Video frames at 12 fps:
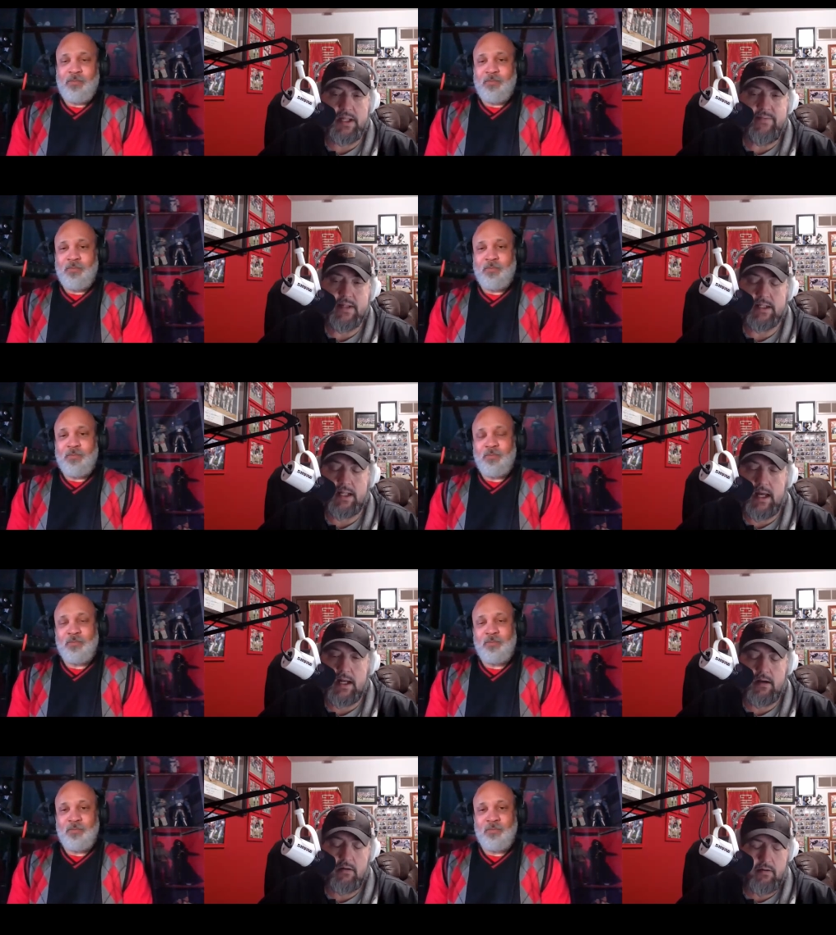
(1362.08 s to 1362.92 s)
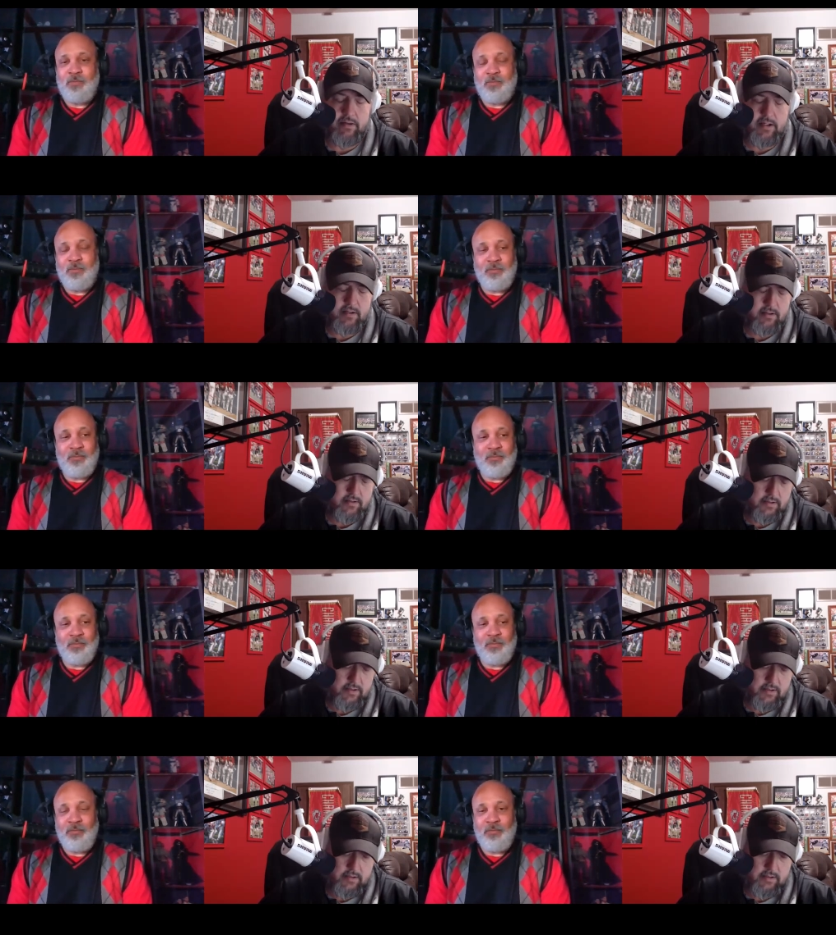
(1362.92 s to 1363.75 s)
Speaker 1: line or the
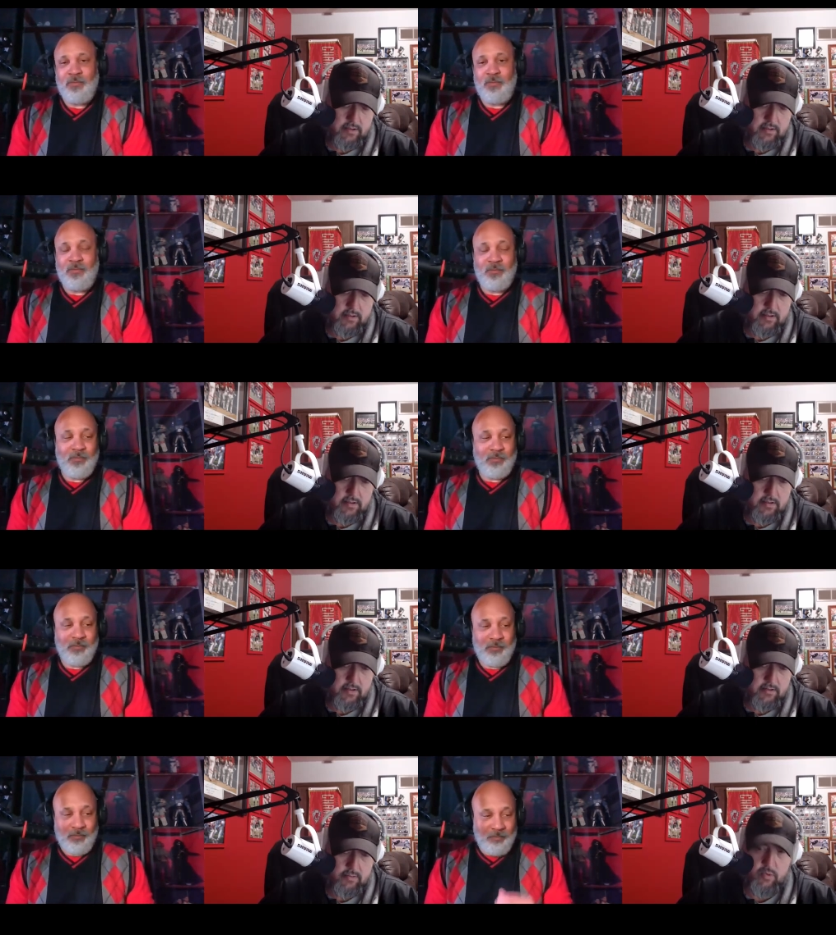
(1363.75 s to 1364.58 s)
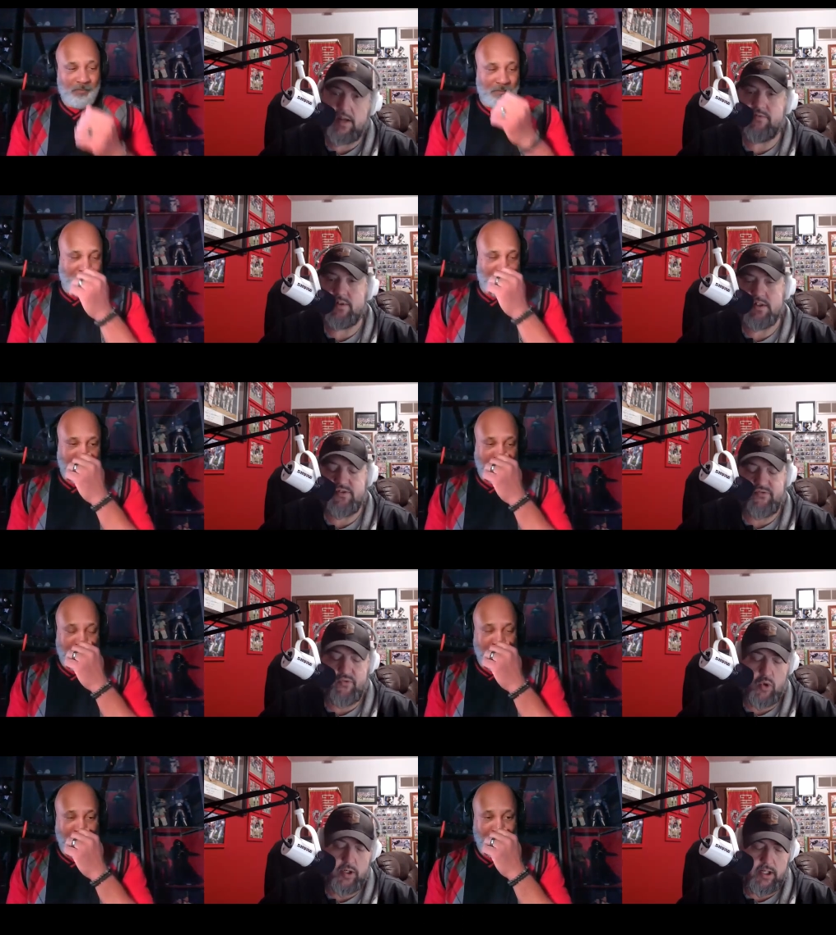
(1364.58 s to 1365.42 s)
the the Ravens
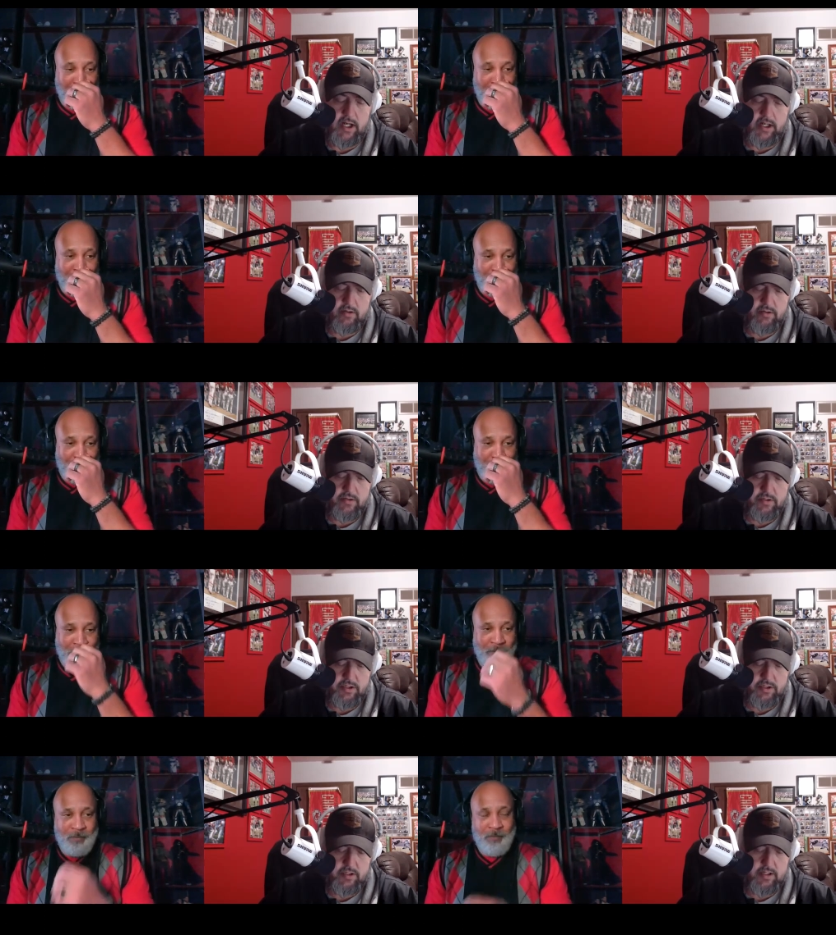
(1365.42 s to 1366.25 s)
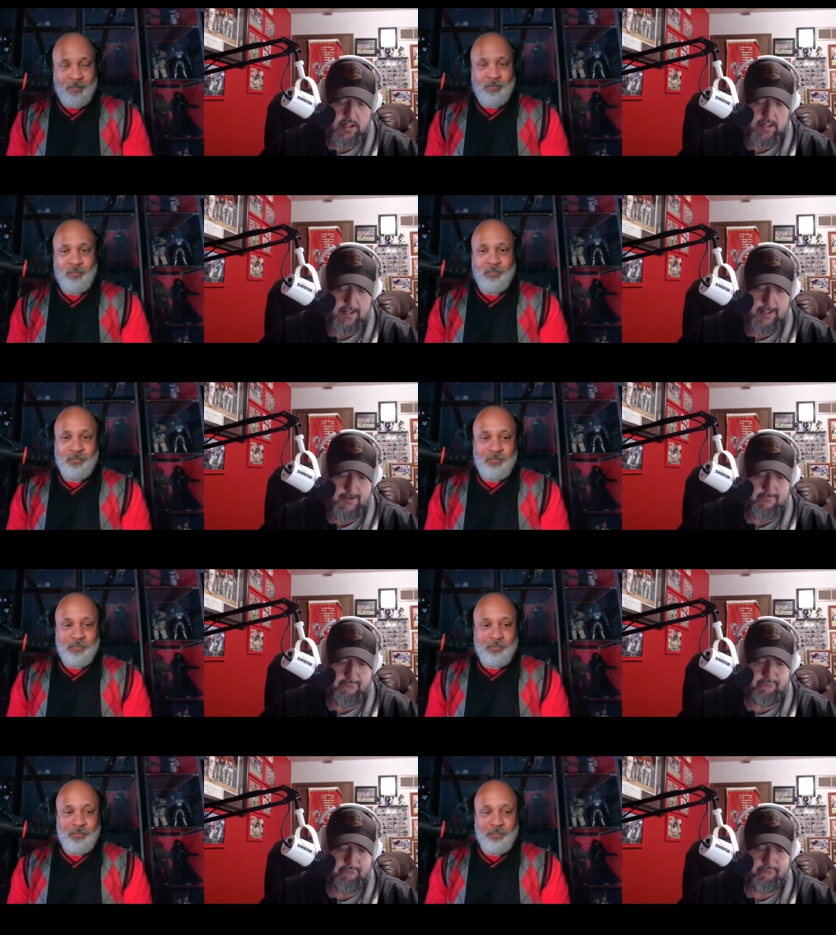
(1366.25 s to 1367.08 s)
49ers
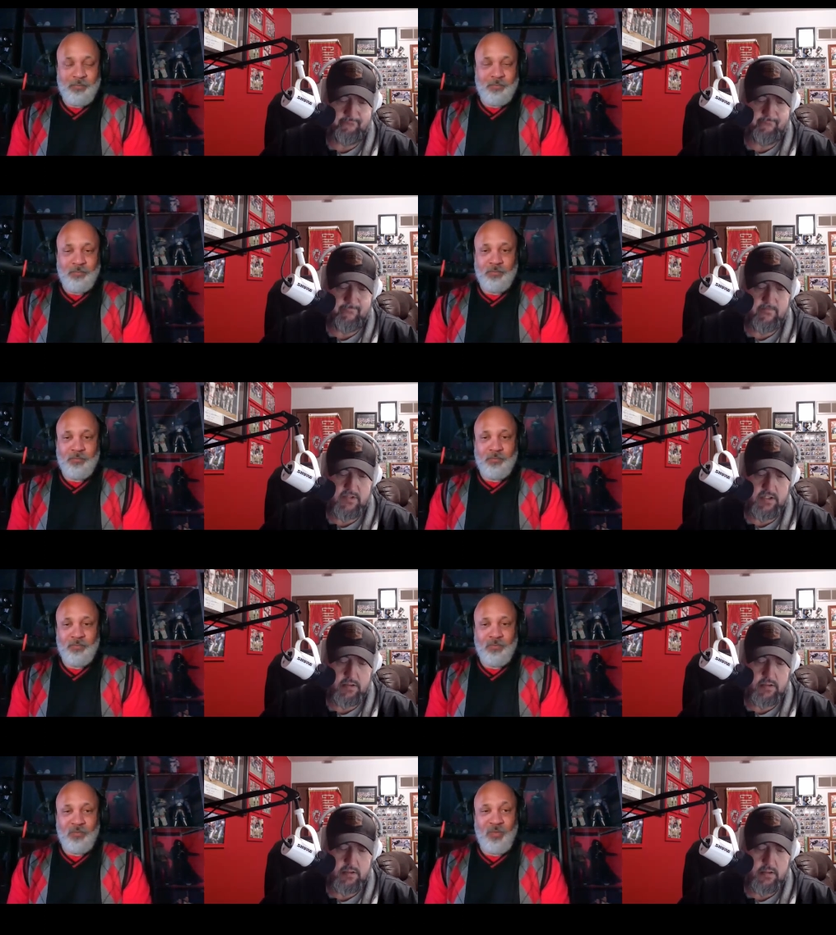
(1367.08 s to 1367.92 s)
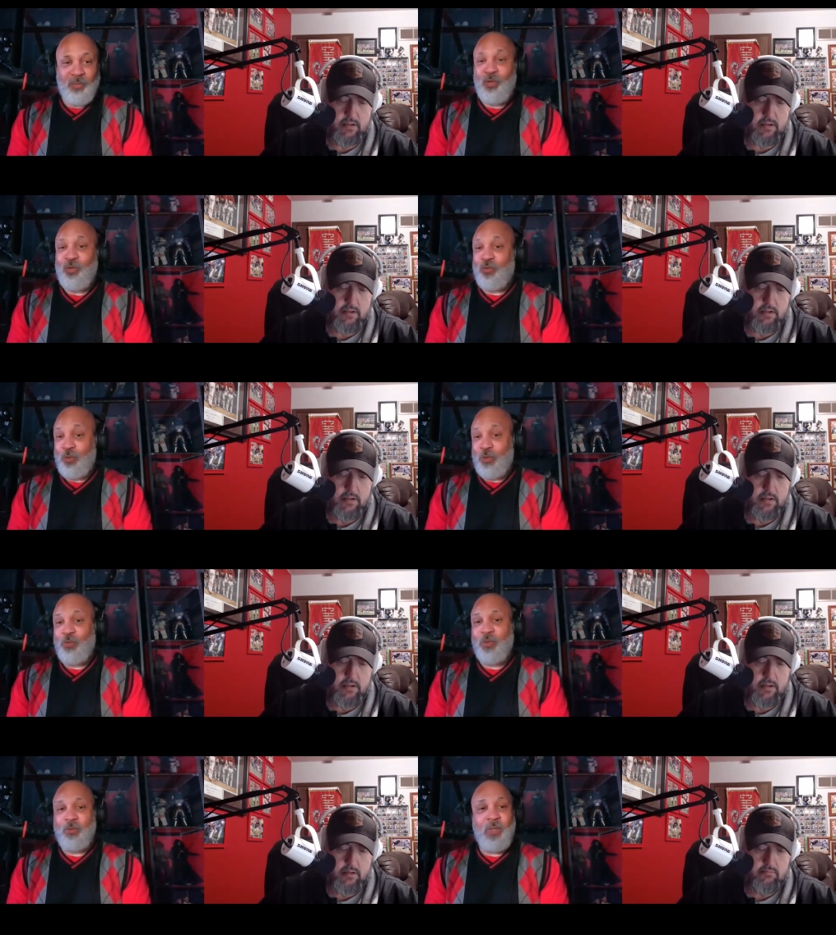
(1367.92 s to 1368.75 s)
um
Speaker 2: both
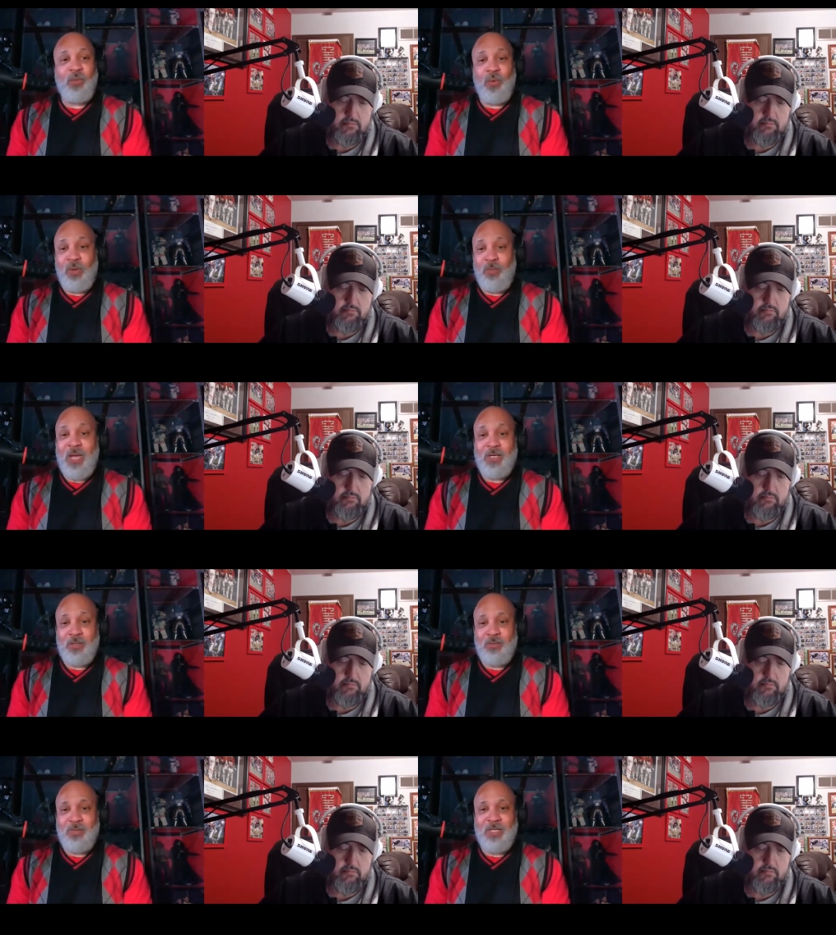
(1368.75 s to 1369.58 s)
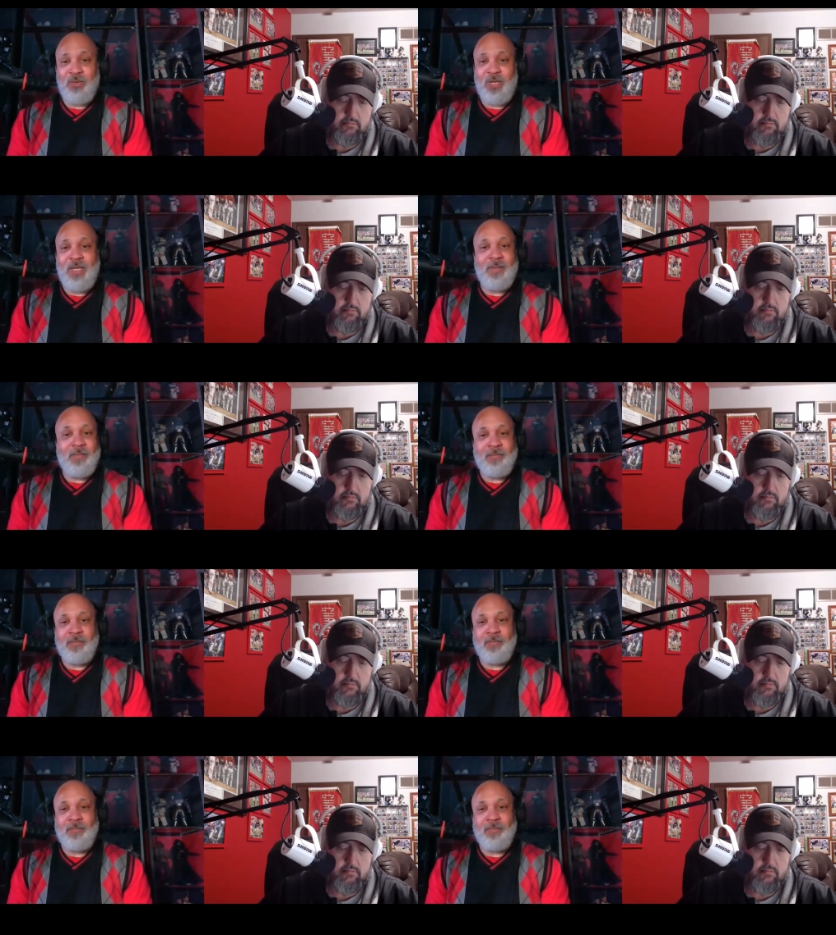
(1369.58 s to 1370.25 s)
which would be rematches by
Speaker 1: the way.